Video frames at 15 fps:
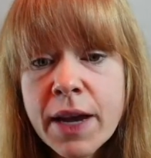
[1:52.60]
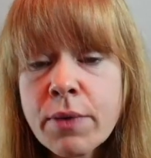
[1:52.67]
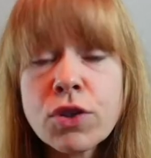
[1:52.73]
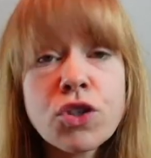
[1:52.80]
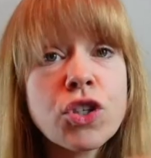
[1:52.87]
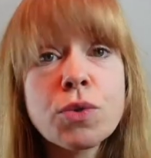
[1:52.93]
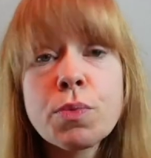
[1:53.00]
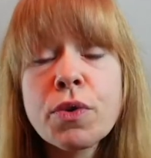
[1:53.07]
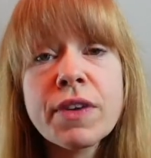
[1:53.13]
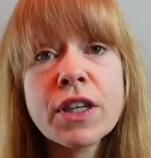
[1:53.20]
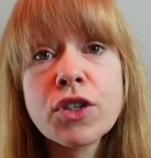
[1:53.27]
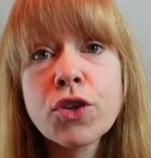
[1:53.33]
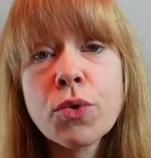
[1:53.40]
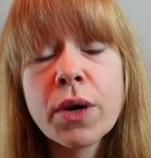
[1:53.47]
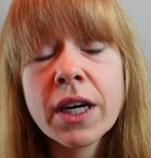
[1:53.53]
it was just
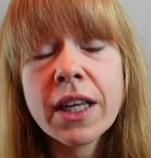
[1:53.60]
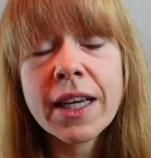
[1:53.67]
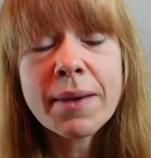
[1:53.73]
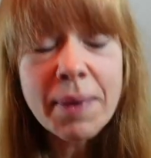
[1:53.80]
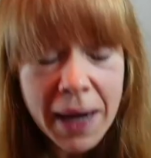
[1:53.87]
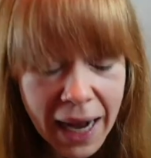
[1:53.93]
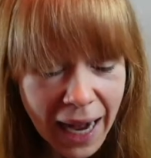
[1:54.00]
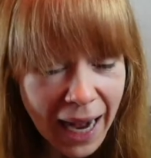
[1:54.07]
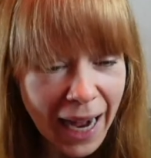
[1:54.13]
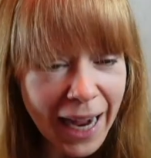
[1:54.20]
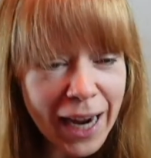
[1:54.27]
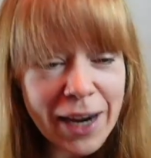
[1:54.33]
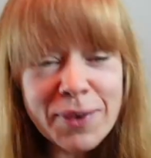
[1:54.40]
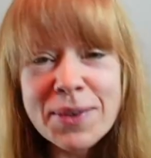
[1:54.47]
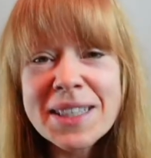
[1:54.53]
moving too quickly.
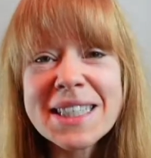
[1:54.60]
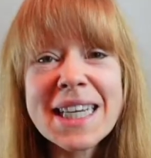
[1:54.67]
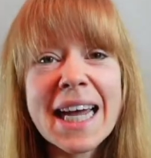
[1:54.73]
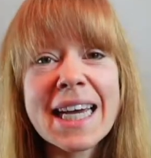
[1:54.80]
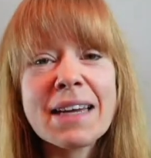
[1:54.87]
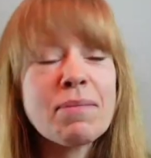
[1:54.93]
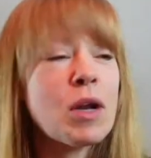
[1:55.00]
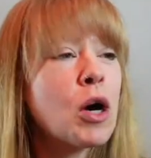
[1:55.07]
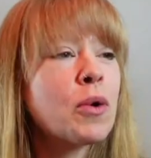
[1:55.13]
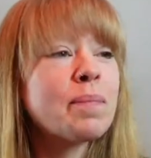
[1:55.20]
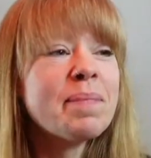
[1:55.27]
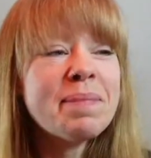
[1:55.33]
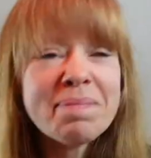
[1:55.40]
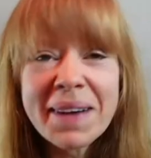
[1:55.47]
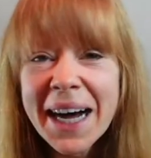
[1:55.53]
I was like,
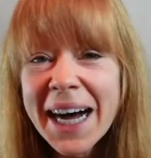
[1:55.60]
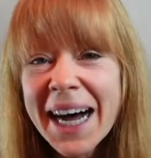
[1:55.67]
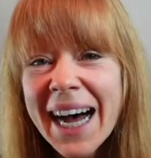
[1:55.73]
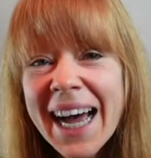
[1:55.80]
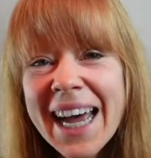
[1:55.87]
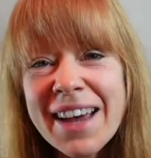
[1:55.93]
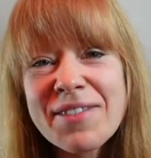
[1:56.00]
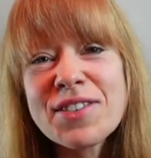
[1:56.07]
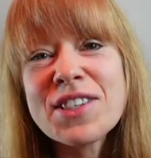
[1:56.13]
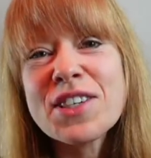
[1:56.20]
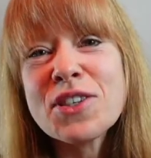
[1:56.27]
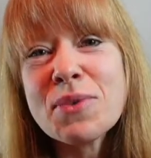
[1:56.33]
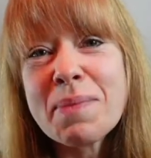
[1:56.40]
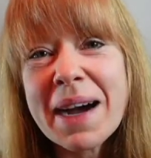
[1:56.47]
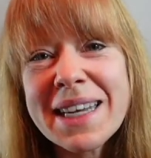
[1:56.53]
nope, I have to
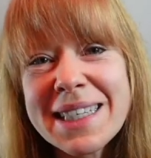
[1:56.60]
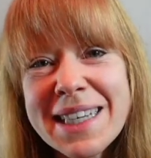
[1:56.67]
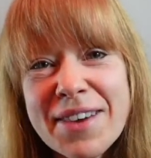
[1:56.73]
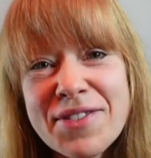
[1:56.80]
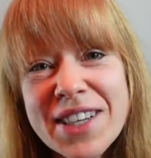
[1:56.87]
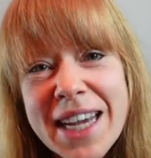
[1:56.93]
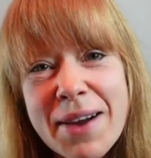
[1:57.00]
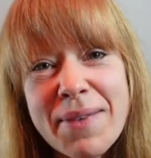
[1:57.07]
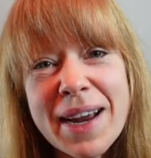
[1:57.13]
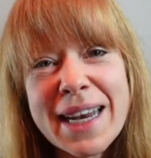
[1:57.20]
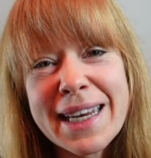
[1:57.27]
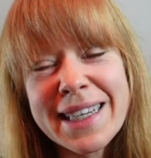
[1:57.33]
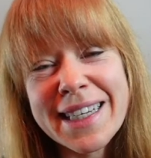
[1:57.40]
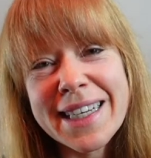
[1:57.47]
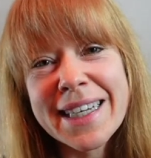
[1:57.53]
do my stuff to get
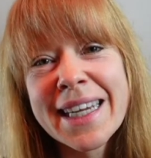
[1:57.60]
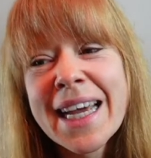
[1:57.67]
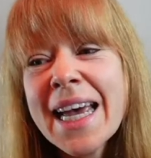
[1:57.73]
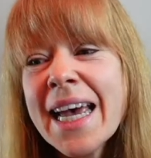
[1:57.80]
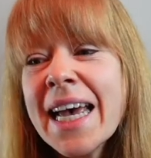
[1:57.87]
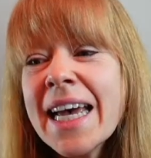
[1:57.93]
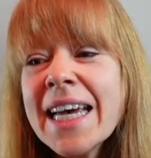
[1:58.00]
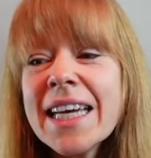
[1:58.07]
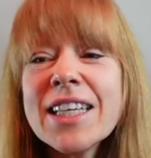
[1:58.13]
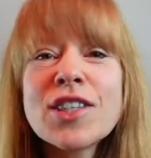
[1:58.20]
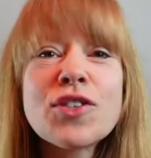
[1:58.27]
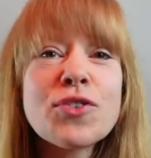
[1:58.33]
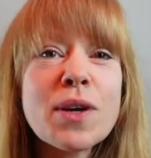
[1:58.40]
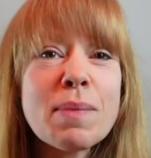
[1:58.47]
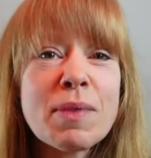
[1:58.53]
ready to
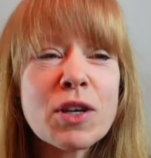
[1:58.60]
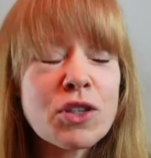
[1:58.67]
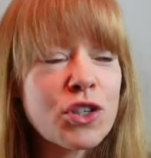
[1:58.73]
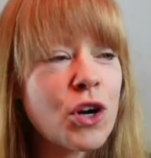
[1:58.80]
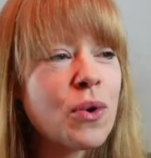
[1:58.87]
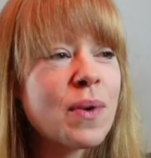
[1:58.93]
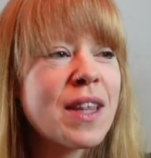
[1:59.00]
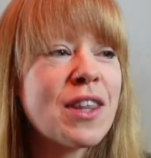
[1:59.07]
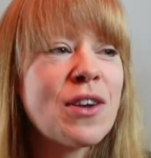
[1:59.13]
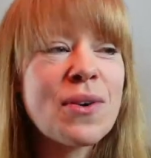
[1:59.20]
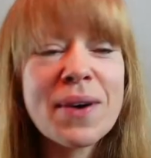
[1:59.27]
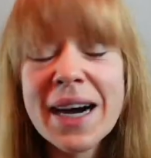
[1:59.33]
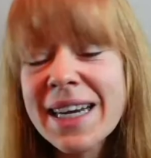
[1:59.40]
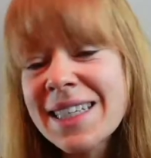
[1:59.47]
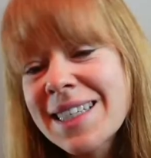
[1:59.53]
stream the show with
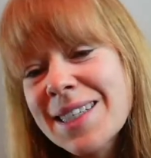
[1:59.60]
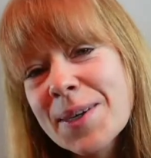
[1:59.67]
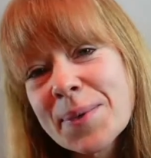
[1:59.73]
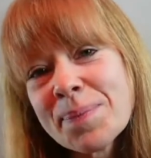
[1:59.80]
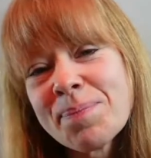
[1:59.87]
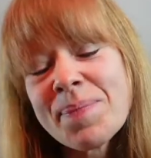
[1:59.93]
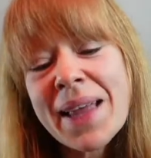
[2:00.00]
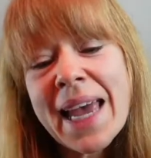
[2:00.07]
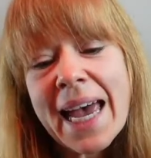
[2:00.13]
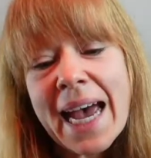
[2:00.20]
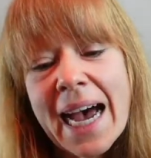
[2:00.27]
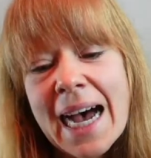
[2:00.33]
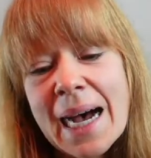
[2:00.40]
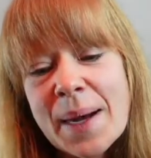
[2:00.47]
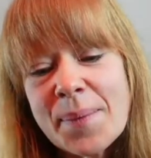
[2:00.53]
you guys. So
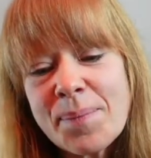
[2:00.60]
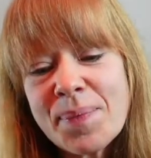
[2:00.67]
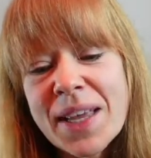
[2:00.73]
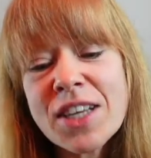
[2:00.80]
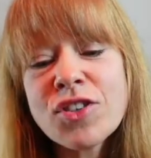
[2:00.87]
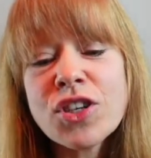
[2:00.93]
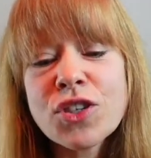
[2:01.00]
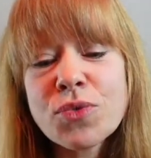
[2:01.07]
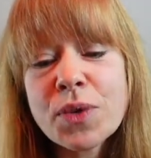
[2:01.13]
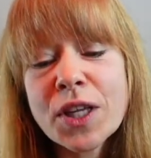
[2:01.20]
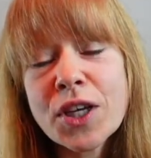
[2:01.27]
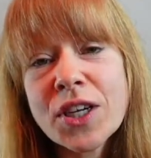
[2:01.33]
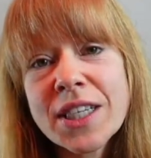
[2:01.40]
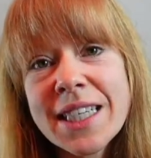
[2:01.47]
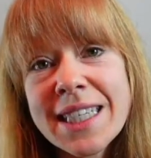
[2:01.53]
it's just
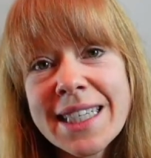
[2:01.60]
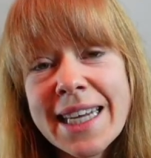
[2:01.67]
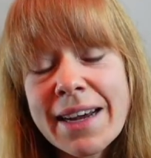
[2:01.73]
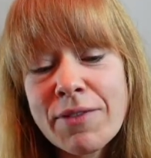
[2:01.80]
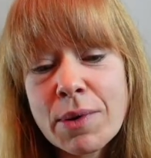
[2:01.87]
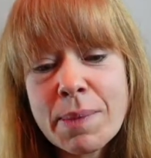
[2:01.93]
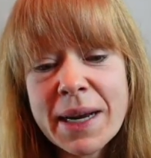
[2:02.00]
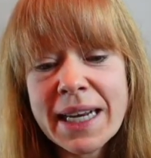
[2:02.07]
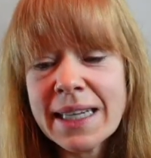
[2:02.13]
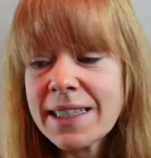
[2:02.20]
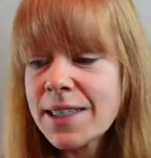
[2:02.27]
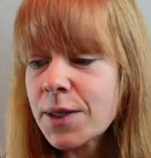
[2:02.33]
really good to see everybody.